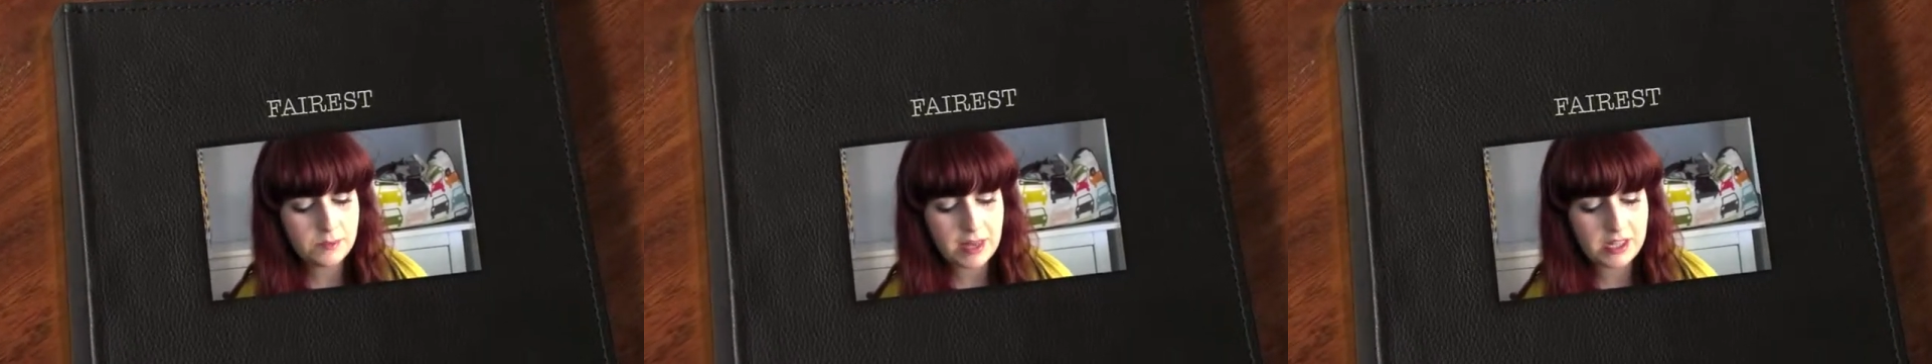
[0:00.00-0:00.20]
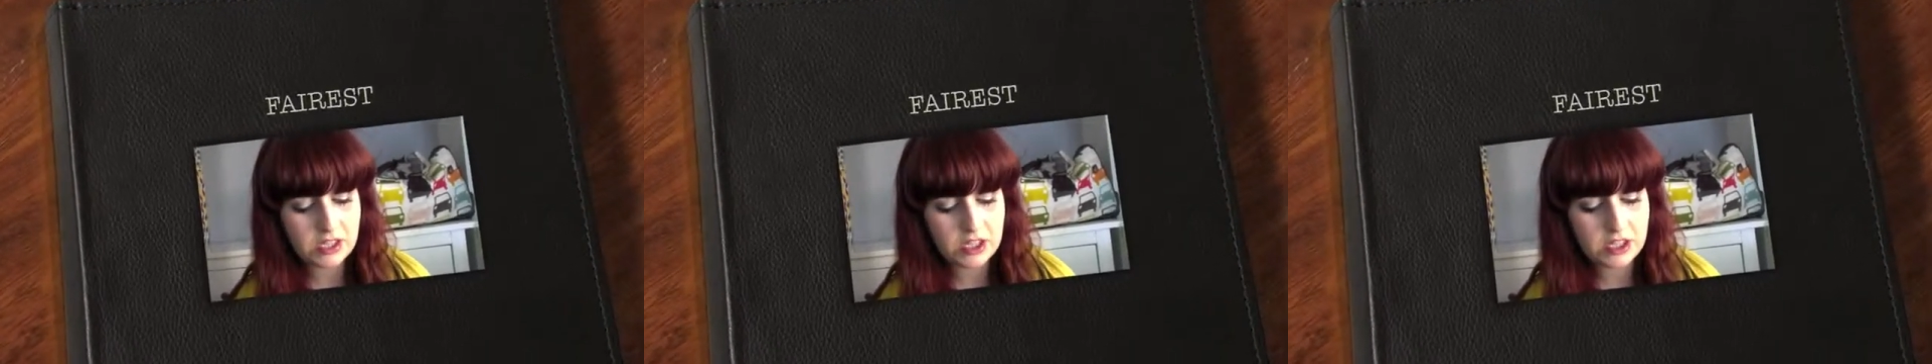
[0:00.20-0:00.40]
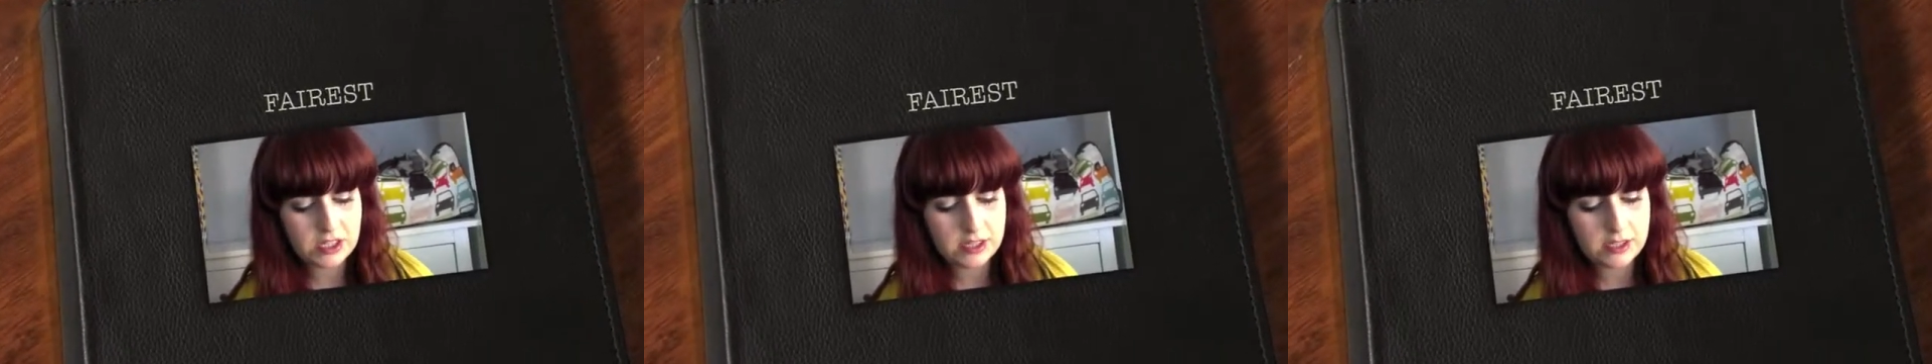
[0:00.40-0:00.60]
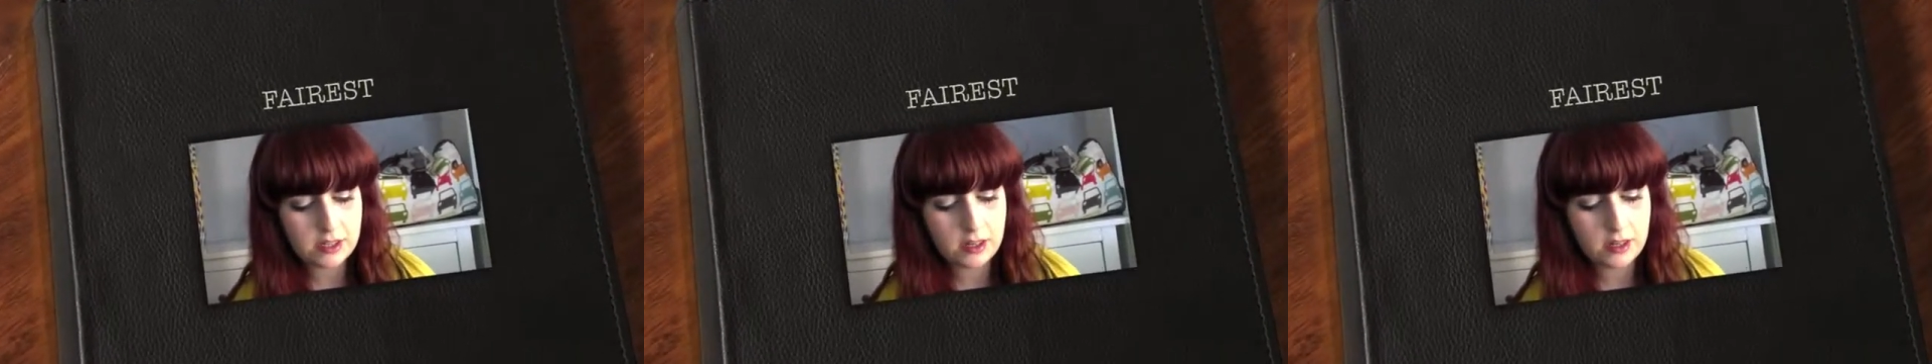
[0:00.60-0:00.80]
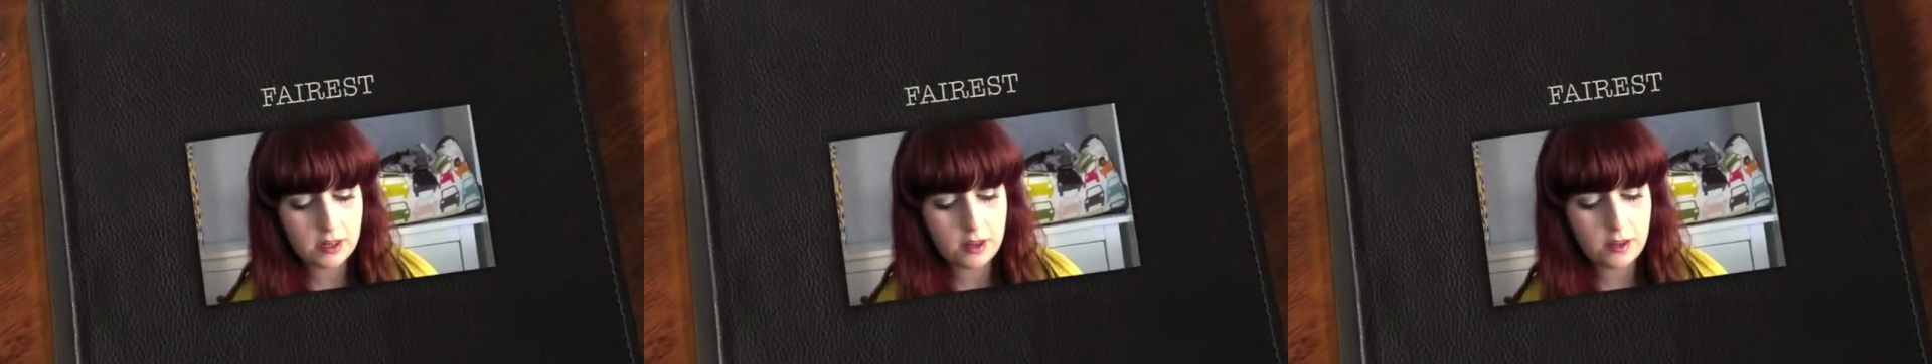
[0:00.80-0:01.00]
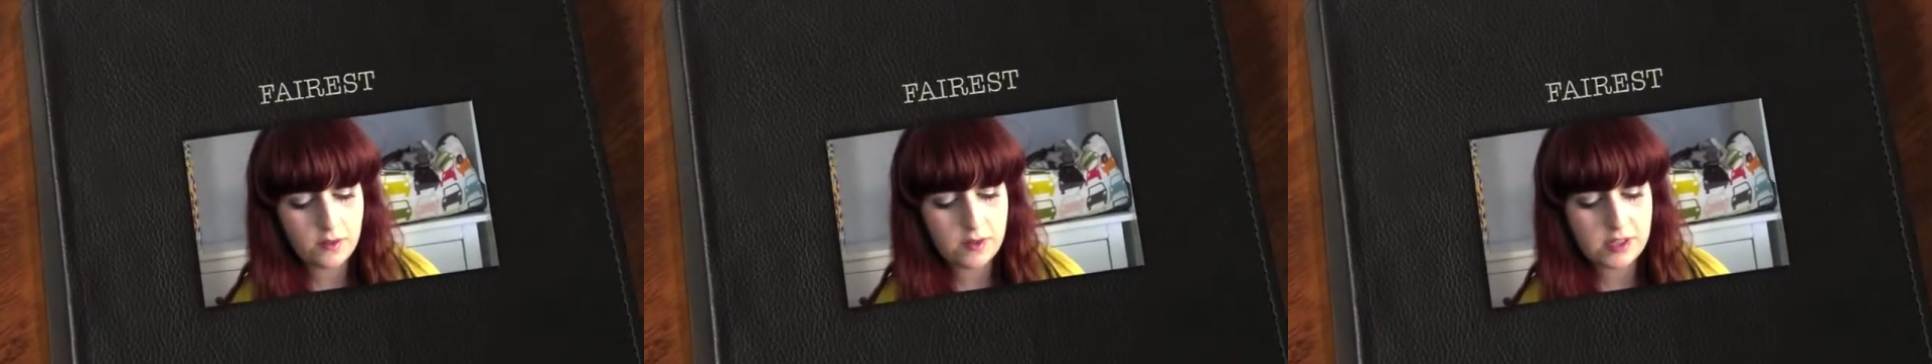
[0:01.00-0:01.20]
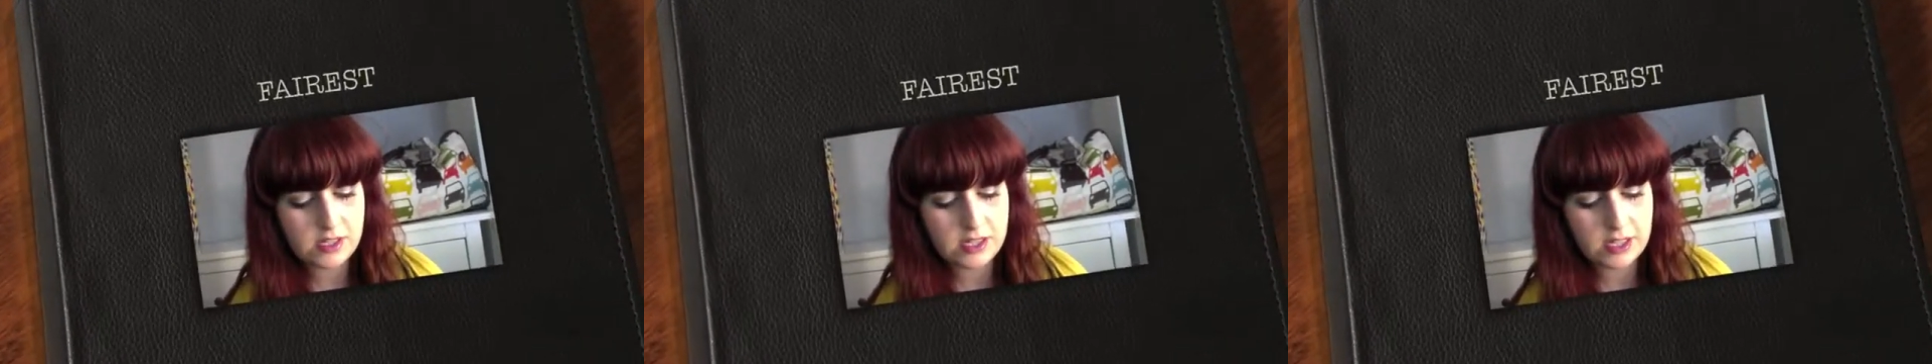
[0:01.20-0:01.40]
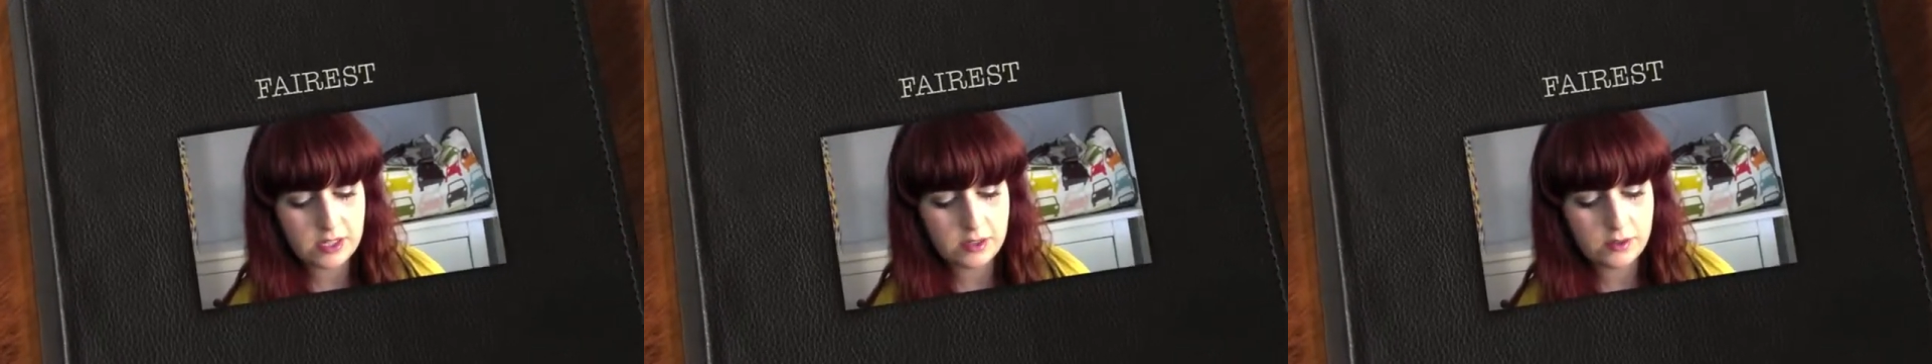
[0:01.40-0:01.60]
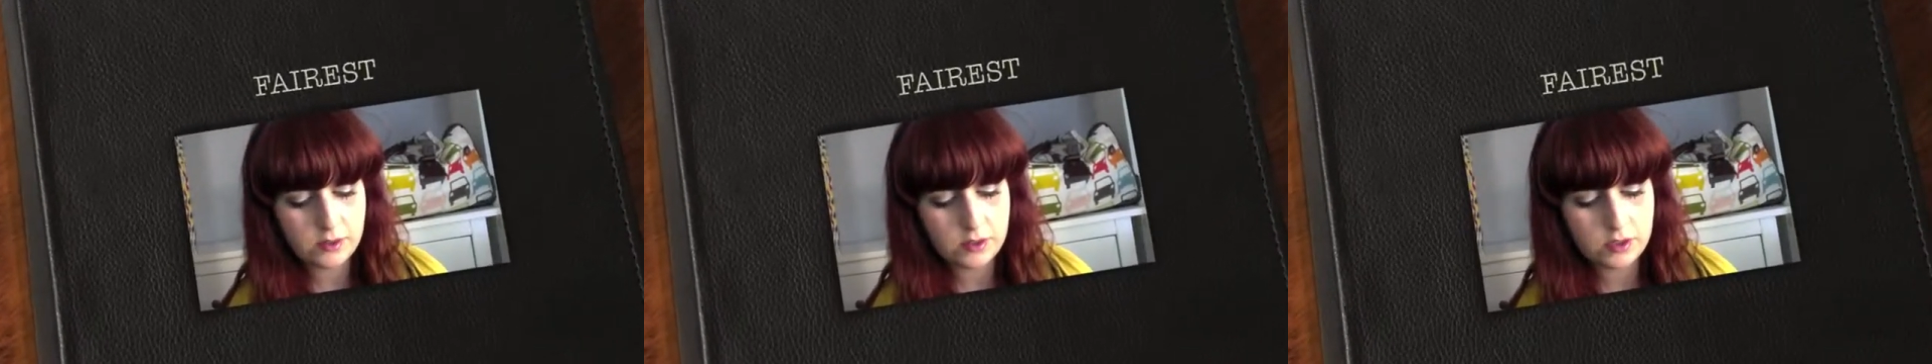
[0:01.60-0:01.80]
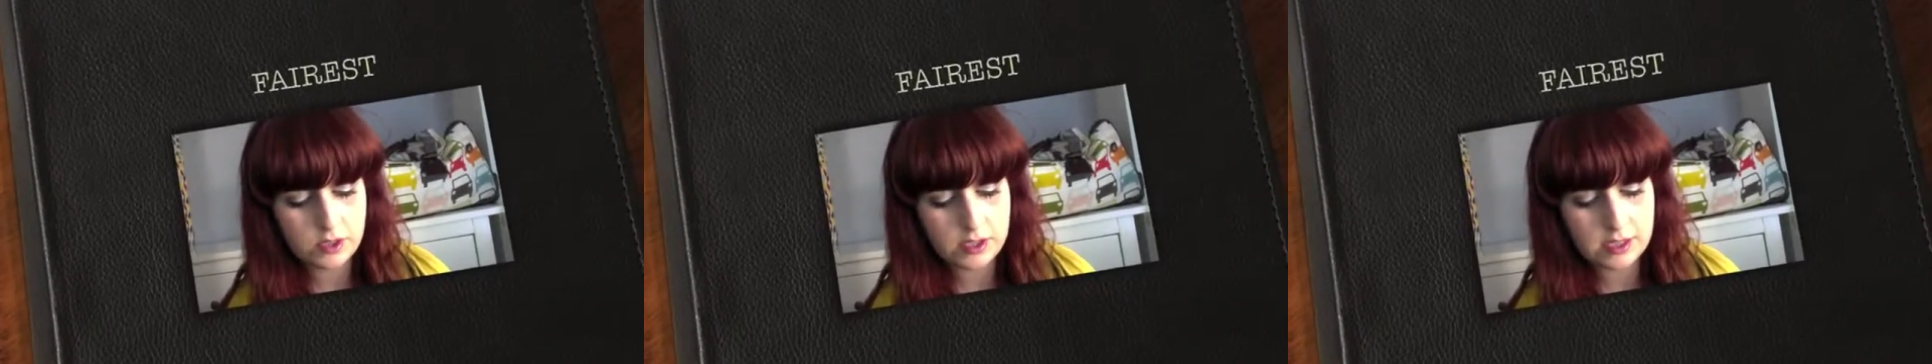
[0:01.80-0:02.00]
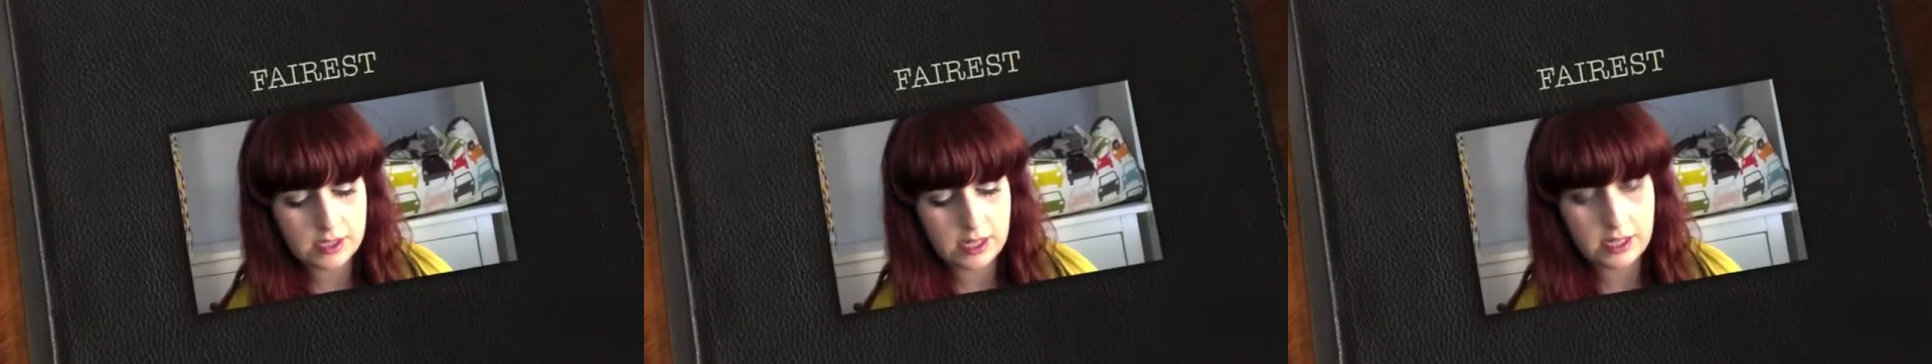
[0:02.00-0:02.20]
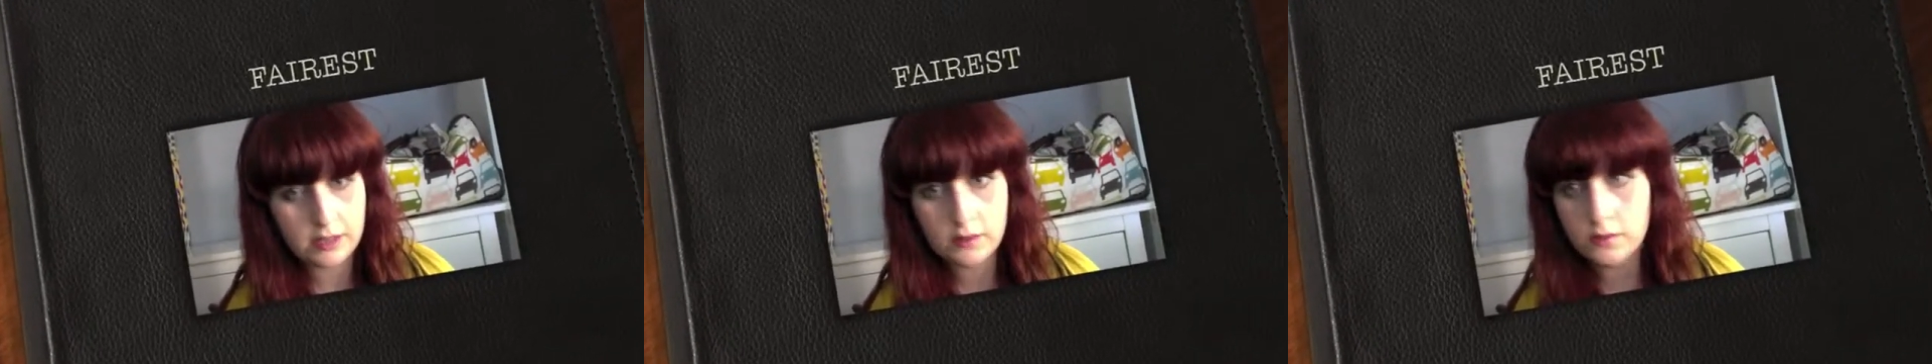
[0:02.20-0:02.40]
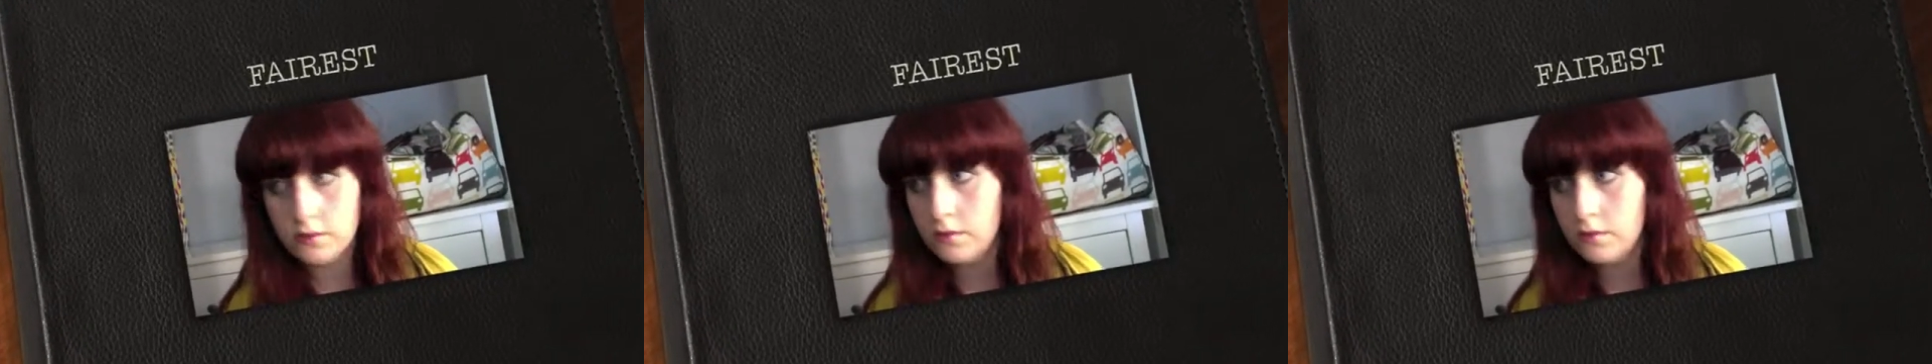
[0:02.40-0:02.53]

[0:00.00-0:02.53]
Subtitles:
mentioned in another video just now,